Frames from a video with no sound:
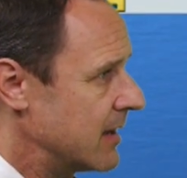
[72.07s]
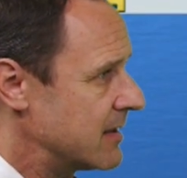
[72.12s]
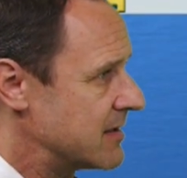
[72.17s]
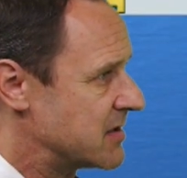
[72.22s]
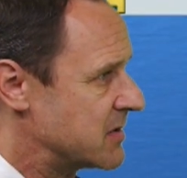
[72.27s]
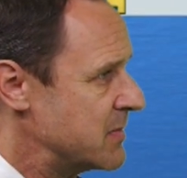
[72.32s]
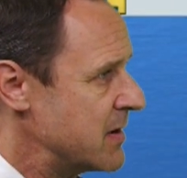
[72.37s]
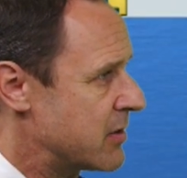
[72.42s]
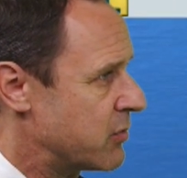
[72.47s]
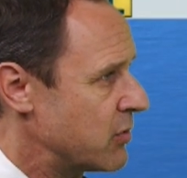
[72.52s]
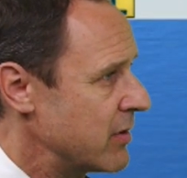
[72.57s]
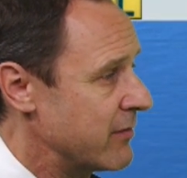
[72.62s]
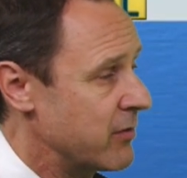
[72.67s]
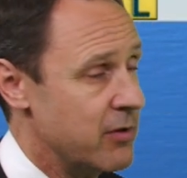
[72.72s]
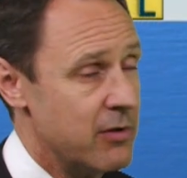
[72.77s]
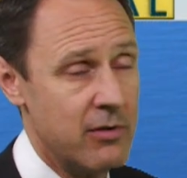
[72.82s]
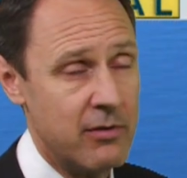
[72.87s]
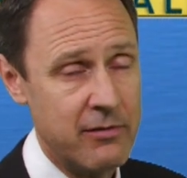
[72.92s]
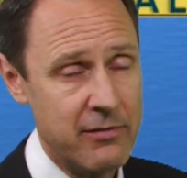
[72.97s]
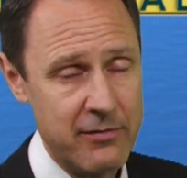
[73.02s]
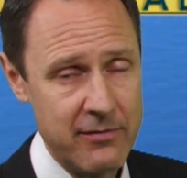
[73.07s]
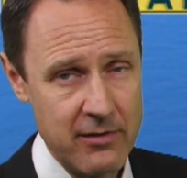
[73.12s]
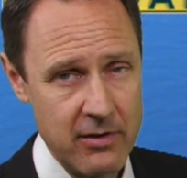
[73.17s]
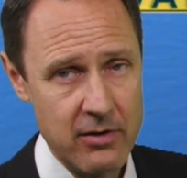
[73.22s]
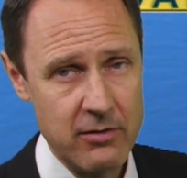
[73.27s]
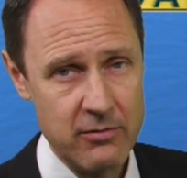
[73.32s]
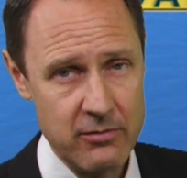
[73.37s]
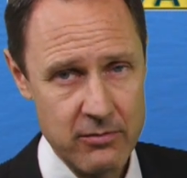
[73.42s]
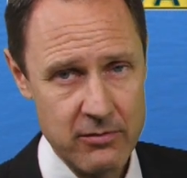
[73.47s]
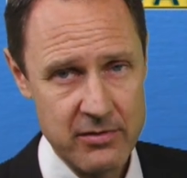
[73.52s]

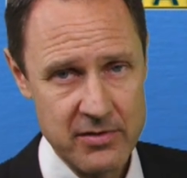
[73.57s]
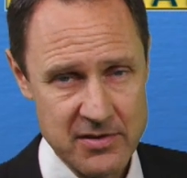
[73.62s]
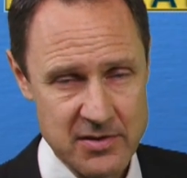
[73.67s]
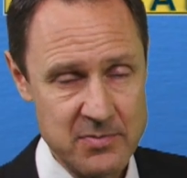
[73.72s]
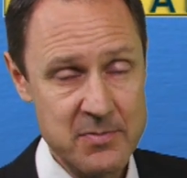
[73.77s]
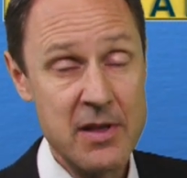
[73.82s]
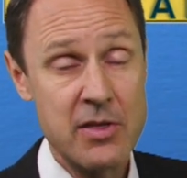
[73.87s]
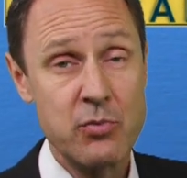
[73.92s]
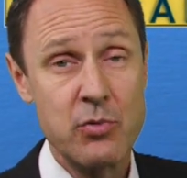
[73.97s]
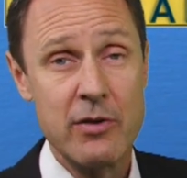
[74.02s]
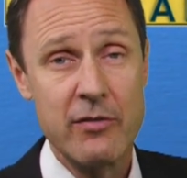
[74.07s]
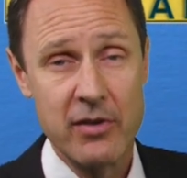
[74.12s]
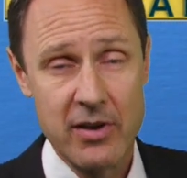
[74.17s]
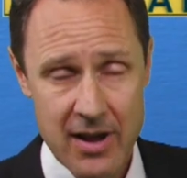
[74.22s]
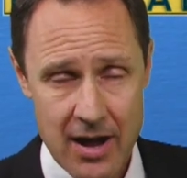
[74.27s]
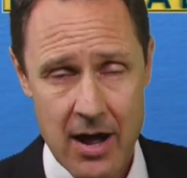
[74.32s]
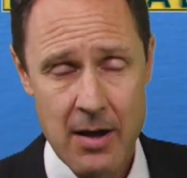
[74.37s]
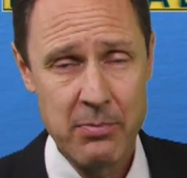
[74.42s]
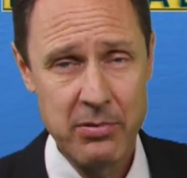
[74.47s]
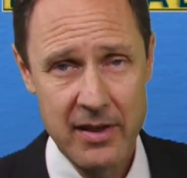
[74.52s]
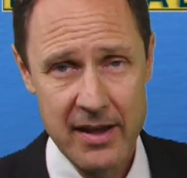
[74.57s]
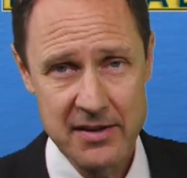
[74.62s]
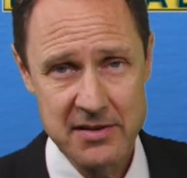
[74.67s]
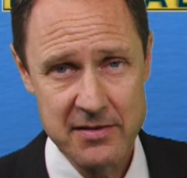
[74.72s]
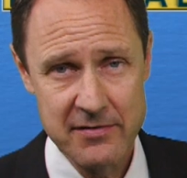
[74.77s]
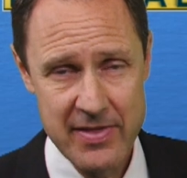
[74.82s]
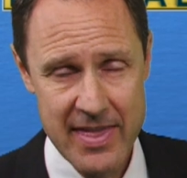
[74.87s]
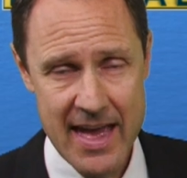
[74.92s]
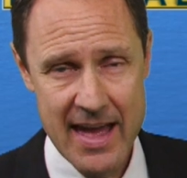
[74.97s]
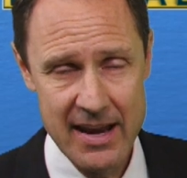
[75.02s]
Smith River
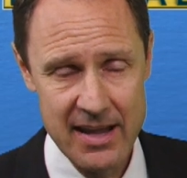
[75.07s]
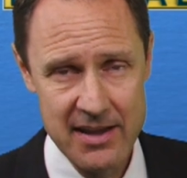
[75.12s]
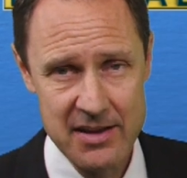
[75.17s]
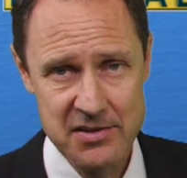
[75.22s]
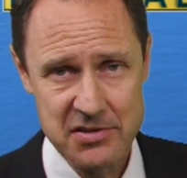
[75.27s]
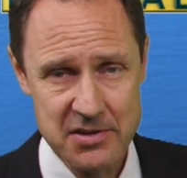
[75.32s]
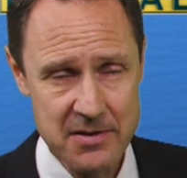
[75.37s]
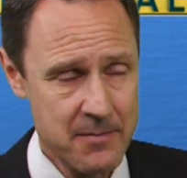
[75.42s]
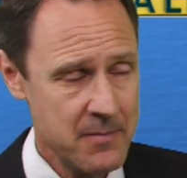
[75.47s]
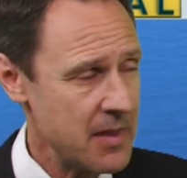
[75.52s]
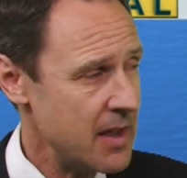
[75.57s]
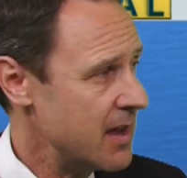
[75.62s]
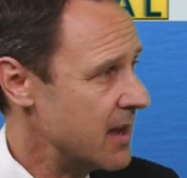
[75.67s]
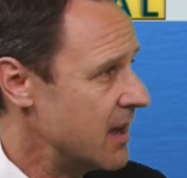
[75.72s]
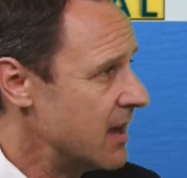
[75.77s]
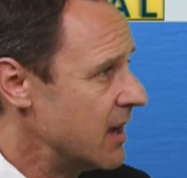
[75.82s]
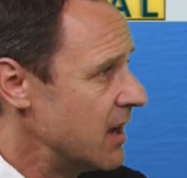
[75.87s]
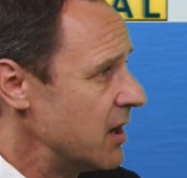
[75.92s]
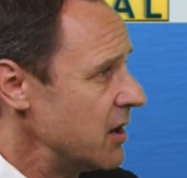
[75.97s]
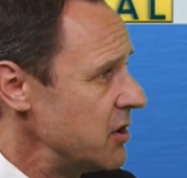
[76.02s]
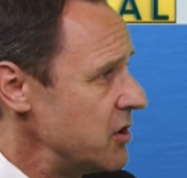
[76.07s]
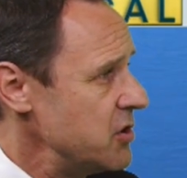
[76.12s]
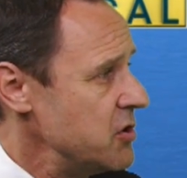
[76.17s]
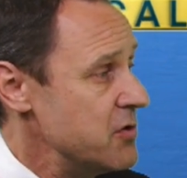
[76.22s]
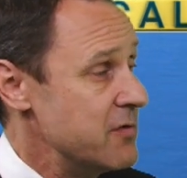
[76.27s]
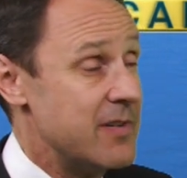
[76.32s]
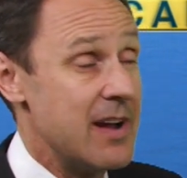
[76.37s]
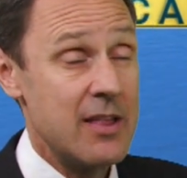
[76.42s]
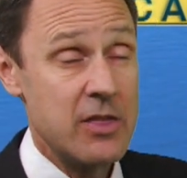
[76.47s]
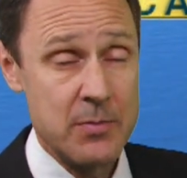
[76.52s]
complex, that is,
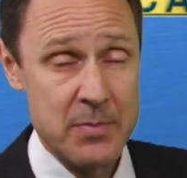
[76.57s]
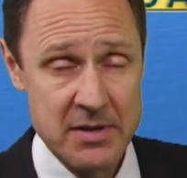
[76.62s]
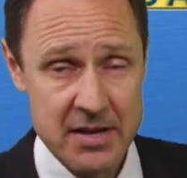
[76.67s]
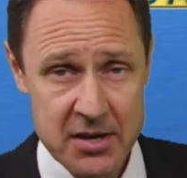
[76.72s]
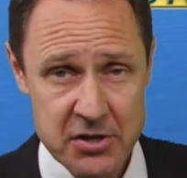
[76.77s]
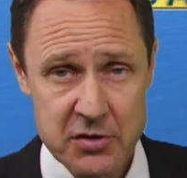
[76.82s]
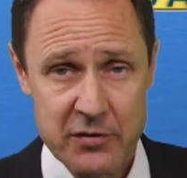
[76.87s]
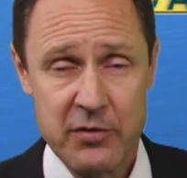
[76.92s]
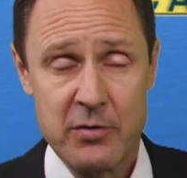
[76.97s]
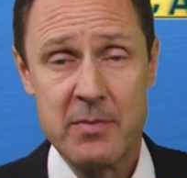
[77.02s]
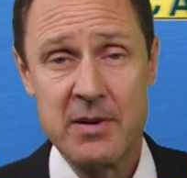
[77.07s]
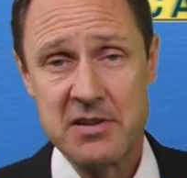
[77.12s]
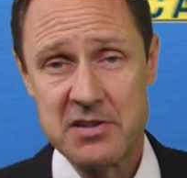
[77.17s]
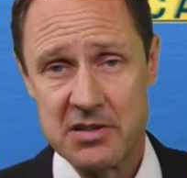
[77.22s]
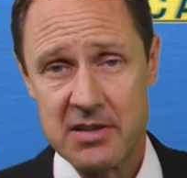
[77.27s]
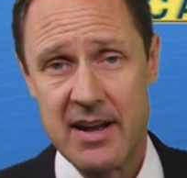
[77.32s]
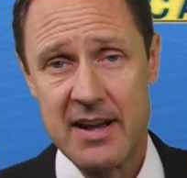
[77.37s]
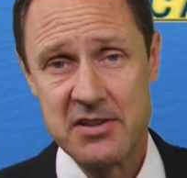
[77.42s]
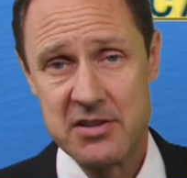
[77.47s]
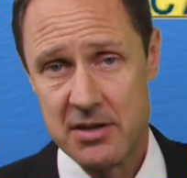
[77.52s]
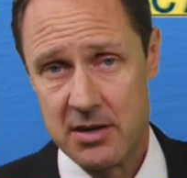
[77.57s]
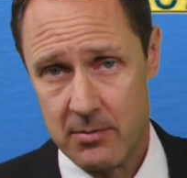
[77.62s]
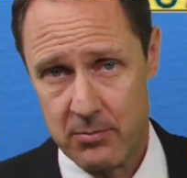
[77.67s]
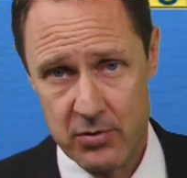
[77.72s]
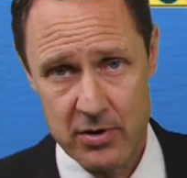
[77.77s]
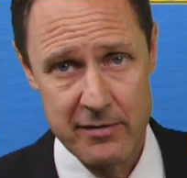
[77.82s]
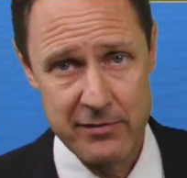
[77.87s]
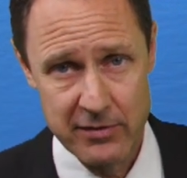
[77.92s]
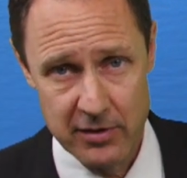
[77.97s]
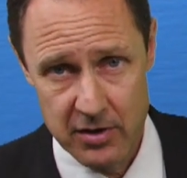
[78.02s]
you've got the potential for mudslides and
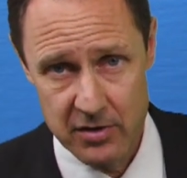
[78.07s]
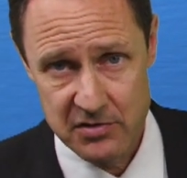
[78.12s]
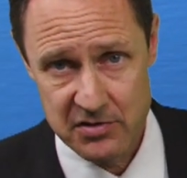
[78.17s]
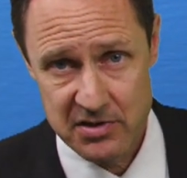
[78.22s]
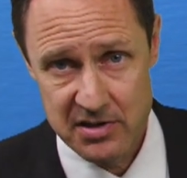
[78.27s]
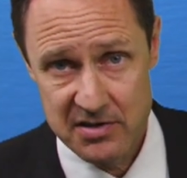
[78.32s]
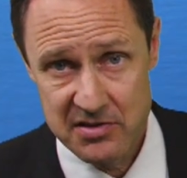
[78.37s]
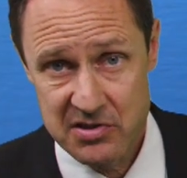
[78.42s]
debris flows.